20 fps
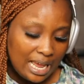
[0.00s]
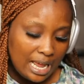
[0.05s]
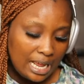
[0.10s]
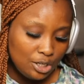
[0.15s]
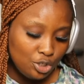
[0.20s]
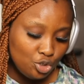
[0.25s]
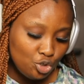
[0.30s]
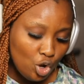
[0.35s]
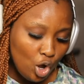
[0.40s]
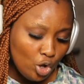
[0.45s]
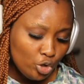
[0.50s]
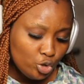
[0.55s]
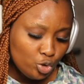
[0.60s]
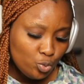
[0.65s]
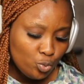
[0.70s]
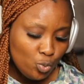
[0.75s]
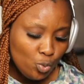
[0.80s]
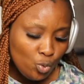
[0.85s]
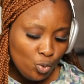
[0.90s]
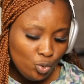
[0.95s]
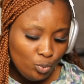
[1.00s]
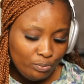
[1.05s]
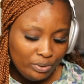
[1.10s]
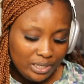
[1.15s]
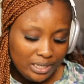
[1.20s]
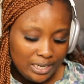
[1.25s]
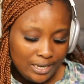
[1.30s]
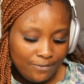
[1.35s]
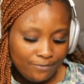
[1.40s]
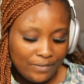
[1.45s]
And those who
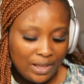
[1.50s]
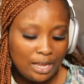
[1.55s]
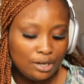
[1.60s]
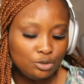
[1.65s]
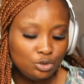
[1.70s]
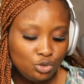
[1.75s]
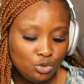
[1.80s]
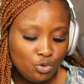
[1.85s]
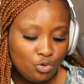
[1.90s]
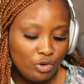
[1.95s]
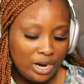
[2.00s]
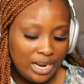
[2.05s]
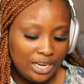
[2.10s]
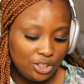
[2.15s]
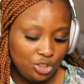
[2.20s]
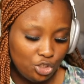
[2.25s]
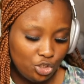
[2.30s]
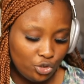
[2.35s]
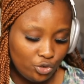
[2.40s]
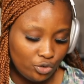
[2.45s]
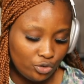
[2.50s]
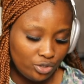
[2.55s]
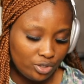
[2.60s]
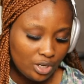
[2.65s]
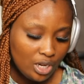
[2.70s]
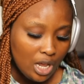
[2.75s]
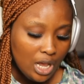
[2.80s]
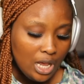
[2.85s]
believe and do righteous